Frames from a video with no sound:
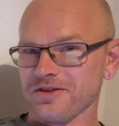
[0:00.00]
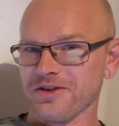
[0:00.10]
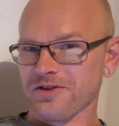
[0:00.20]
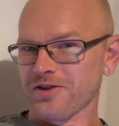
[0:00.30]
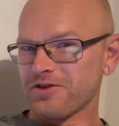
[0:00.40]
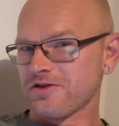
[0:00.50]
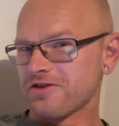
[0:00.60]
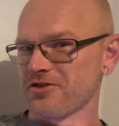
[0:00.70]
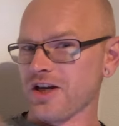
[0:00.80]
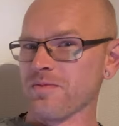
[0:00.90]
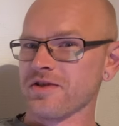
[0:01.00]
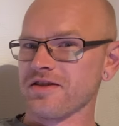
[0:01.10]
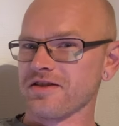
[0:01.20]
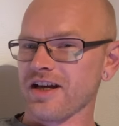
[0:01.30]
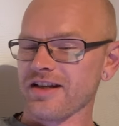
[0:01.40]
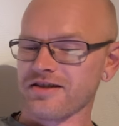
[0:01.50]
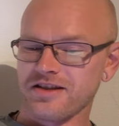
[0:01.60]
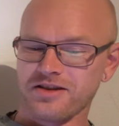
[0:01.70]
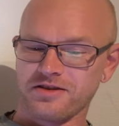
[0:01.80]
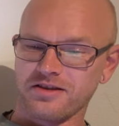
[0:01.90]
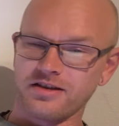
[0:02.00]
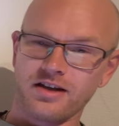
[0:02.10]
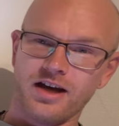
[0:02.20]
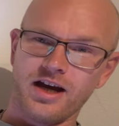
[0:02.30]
always just jumps inside, says hi